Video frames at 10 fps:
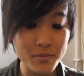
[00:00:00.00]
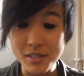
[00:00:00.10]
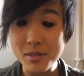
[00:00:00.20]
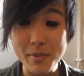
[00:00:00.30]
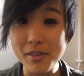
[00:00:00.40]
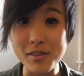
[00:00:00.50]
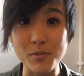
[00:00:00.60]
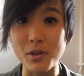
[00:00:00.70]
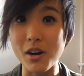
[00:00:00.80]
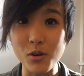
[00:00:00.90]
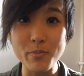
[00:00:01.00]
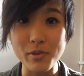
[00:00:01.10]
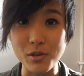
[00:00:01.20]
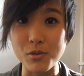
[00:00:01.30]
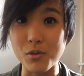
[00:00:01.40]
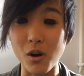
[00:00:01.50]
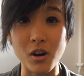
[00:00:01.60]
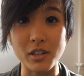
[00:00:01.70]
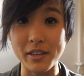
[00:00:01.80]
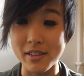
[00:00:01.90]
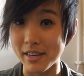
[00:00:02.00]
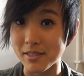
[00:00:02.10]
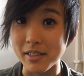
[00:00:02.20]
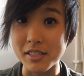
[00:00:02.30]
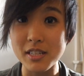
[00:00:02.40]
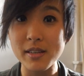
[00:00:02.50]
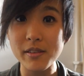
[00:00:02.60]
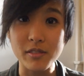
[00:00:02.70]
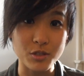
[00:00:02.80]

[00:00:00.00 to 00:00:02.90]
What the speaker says: This method will help you on the SAT,